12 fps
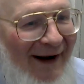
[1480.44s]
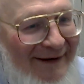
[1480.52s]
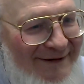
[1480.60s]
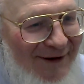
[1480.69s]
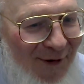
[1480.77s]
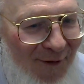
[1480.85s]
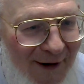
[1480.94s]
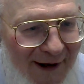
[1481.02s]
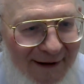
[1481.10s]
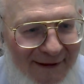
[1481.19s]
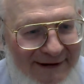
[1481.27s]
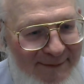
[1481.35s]
And so
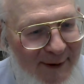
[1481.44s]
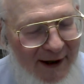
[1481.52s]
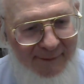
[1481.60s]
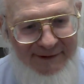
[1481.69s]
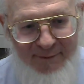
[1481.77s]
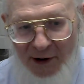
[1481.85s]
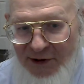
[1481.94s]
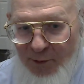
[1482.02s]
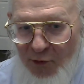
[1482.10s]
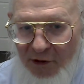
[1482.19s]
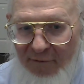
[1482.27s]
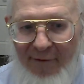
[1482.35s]
this becomes much more